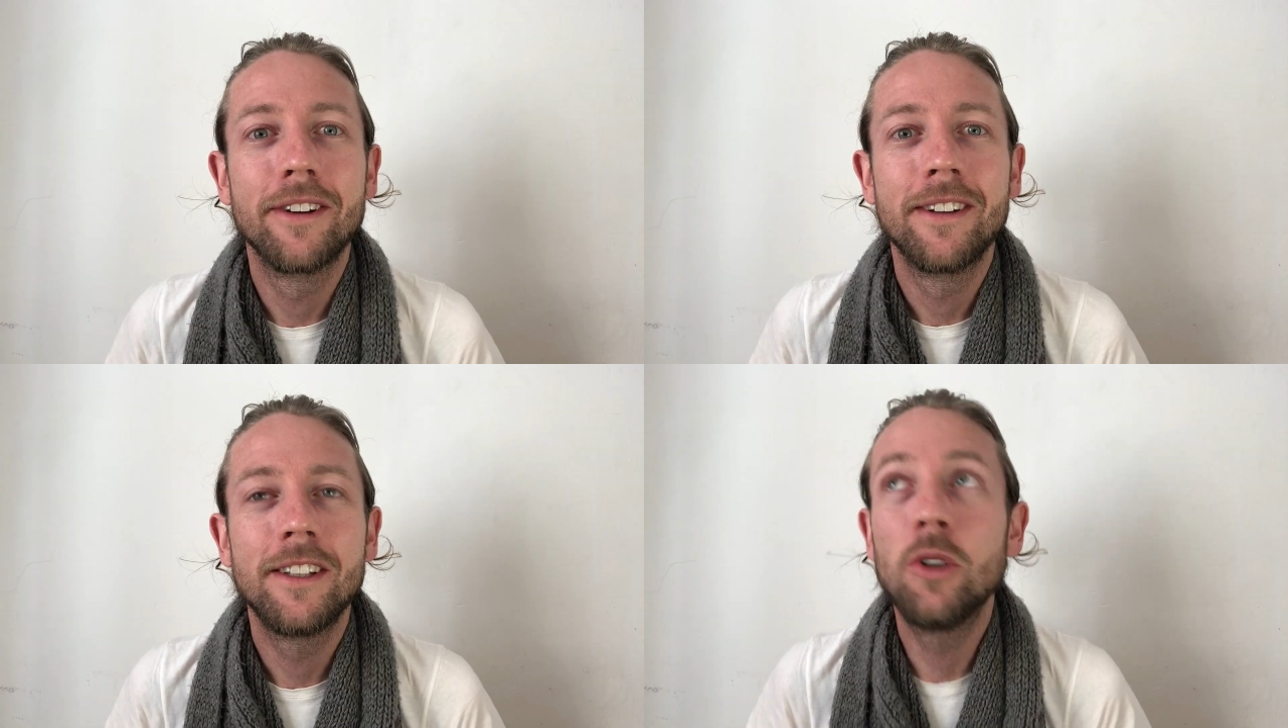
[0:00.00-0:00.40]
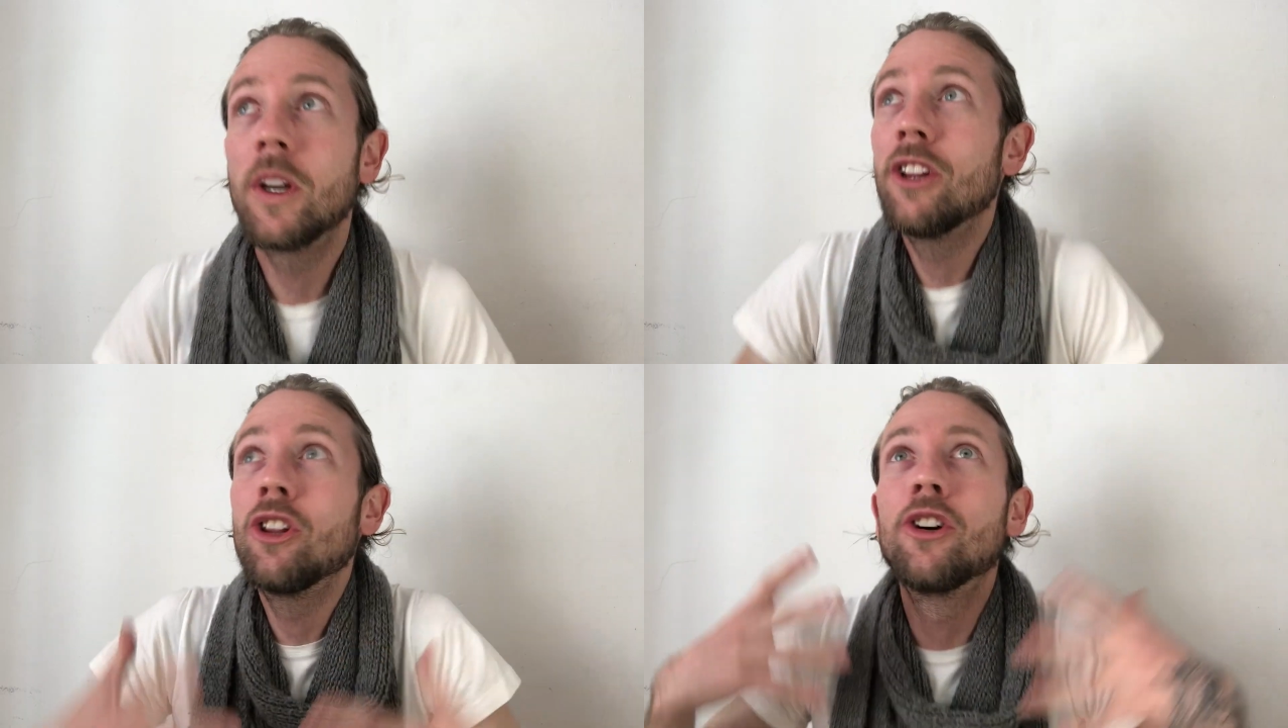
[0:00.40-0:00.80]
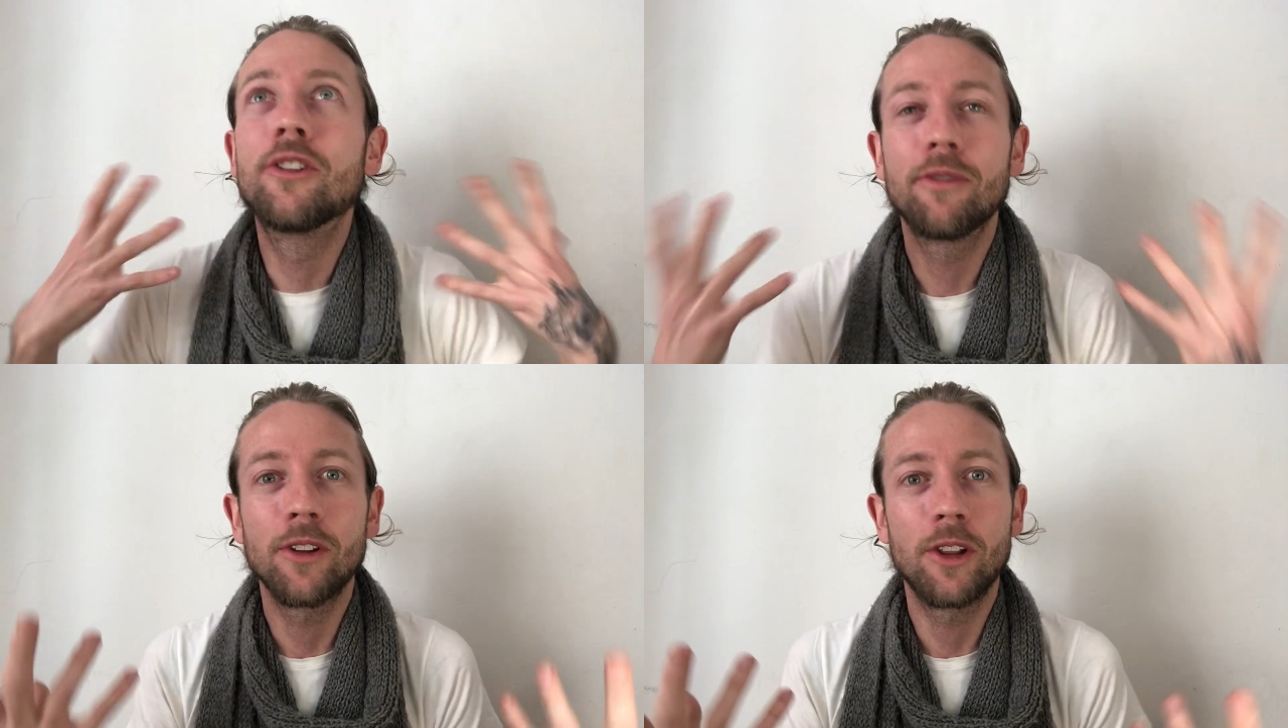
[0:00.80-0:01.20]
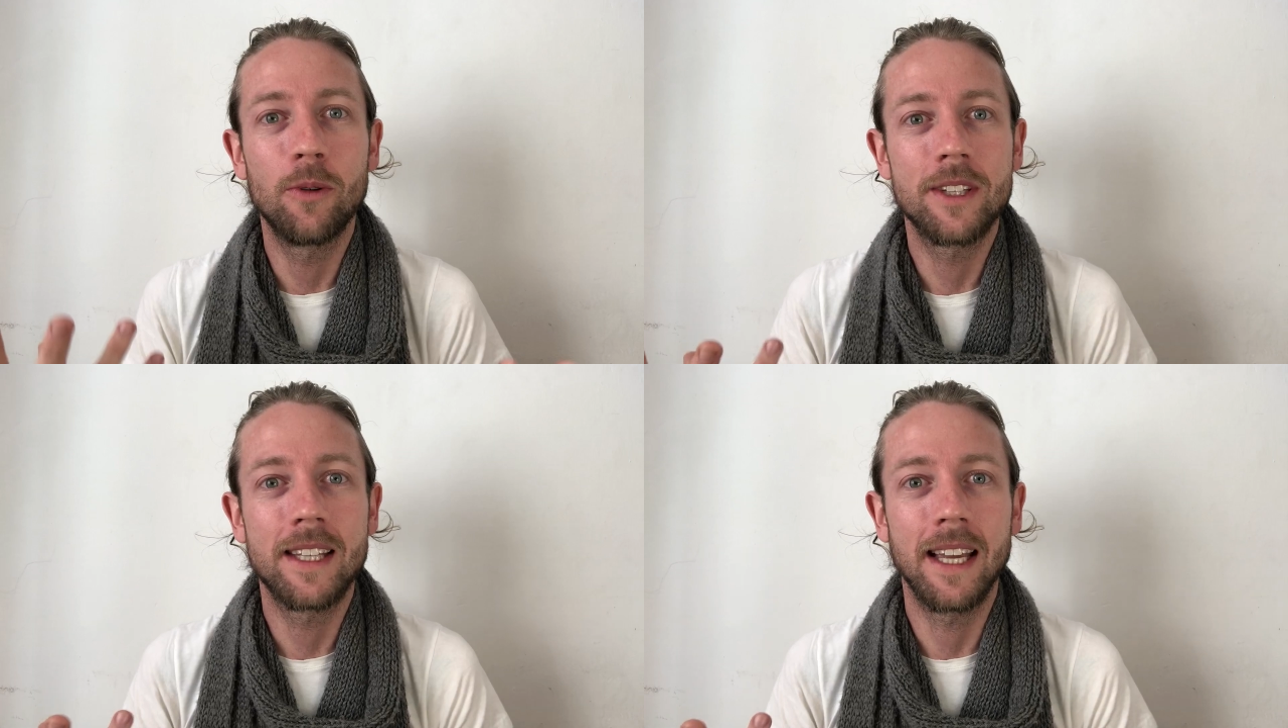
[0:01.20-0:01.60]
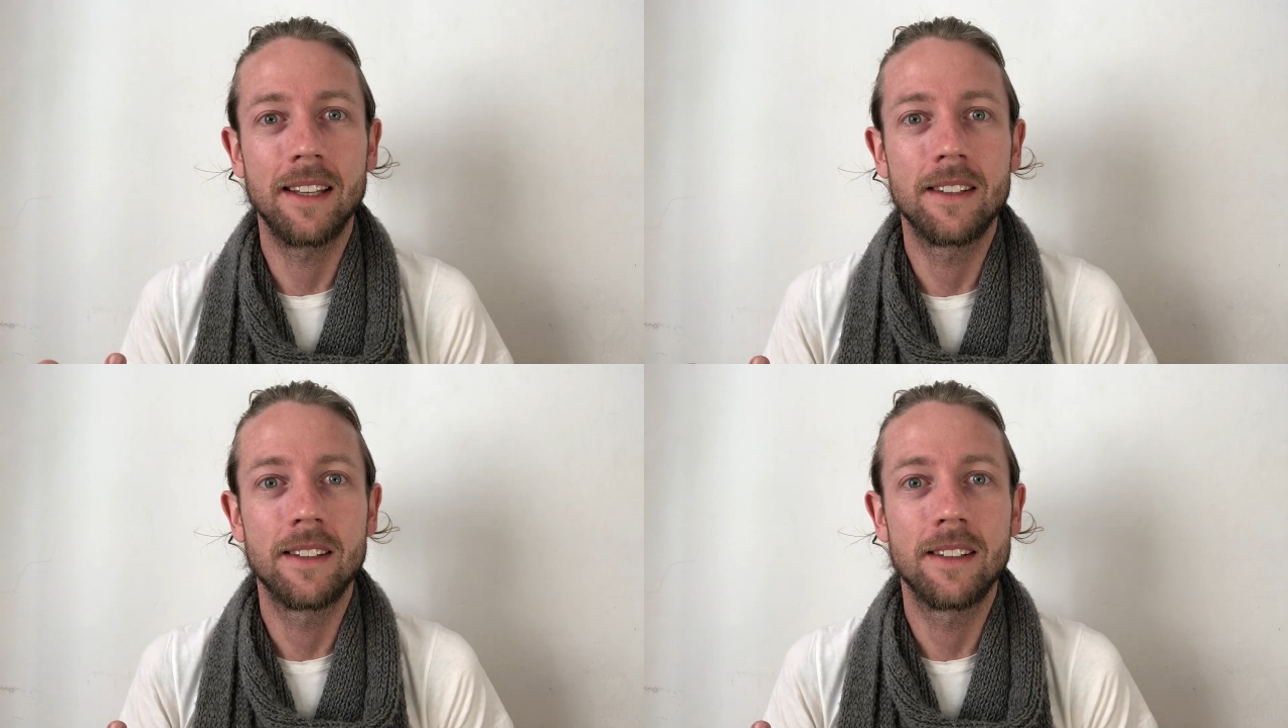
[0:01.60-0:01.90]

You can look for those things.